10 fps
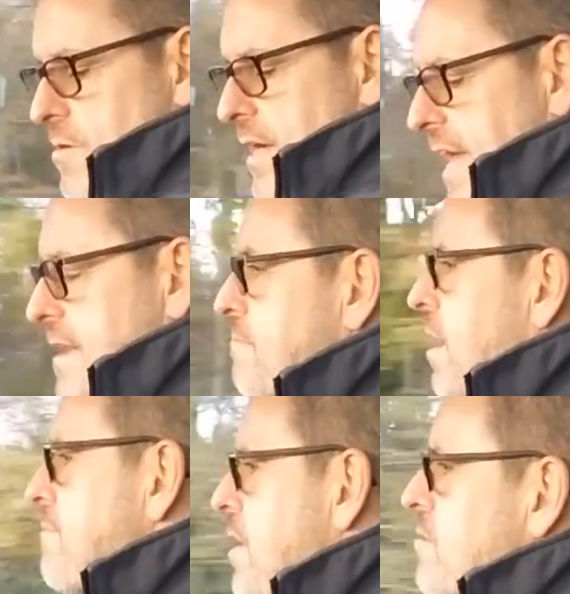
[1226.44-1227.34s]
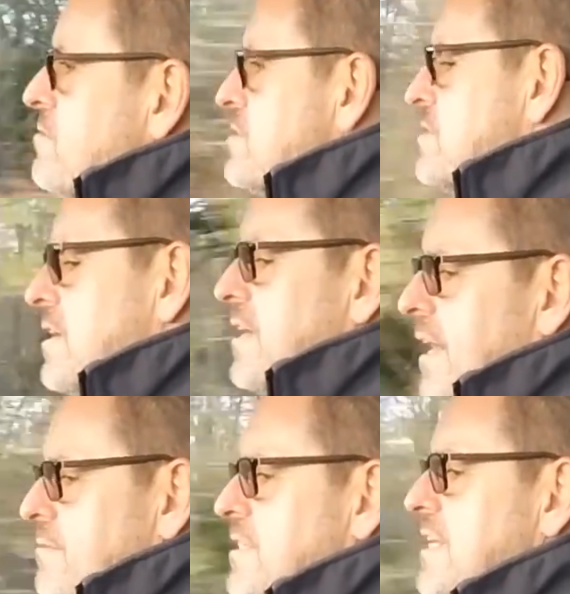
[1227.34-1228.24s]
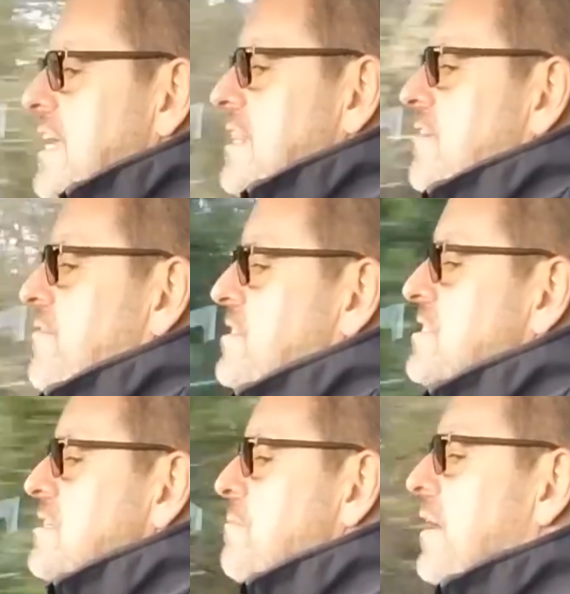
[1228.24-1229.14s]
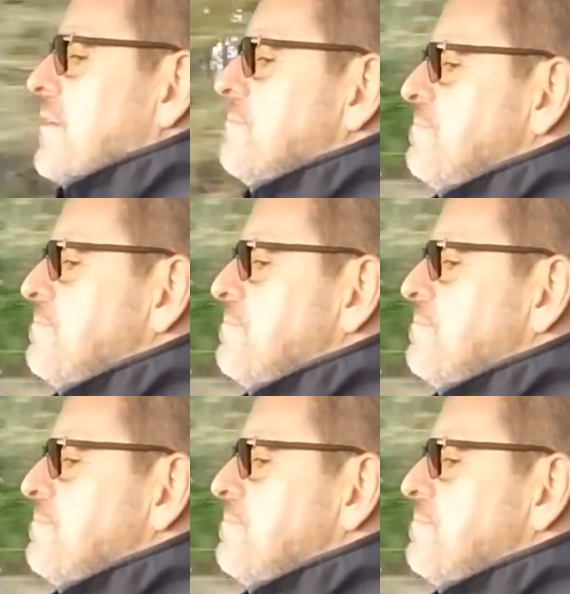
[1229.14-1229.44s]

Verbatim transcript: again, my modes. I'm just going to hit the efficiency button.